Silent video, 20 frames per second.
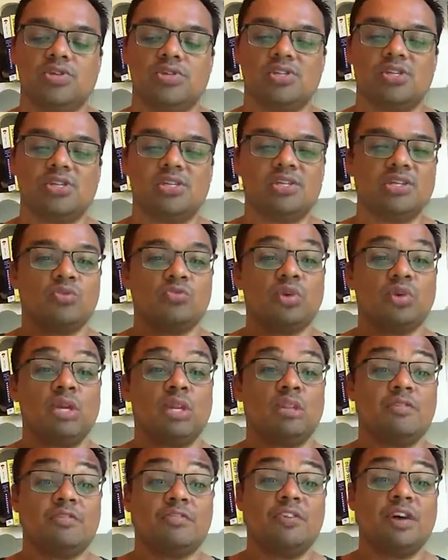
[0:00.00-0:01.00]
and this is really
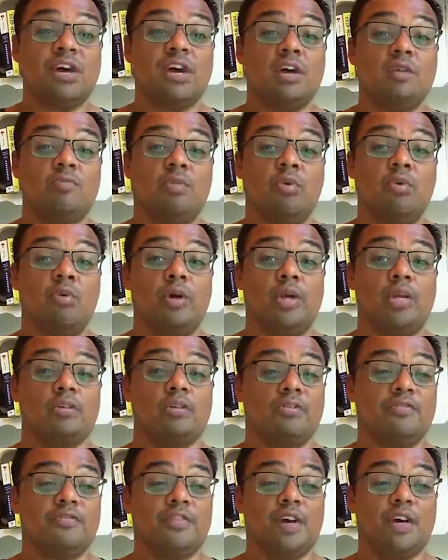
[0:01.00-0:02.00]
the third point or the
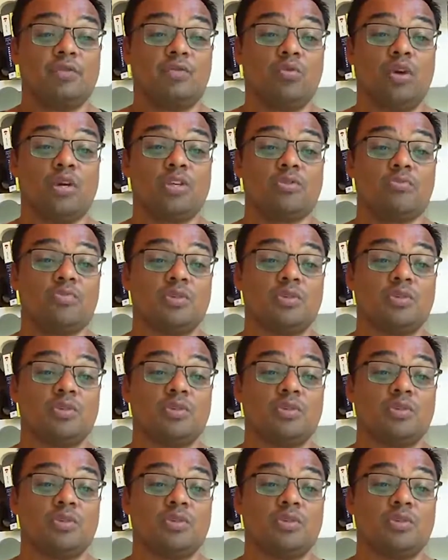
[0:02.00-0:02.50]
third question,